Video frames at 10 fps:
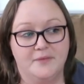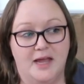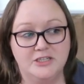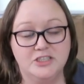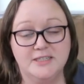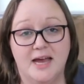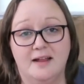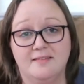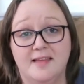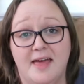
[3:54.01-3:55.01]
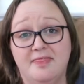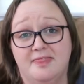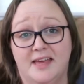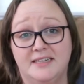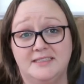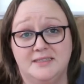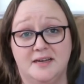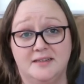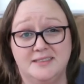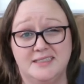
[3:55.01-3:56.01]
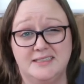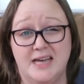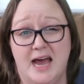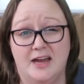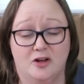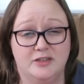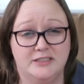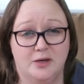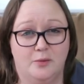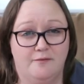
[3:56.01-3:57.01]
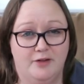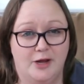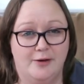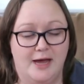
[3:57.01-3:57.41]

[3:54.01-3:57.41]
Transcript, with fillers: I just kind of let this since i had only done one video,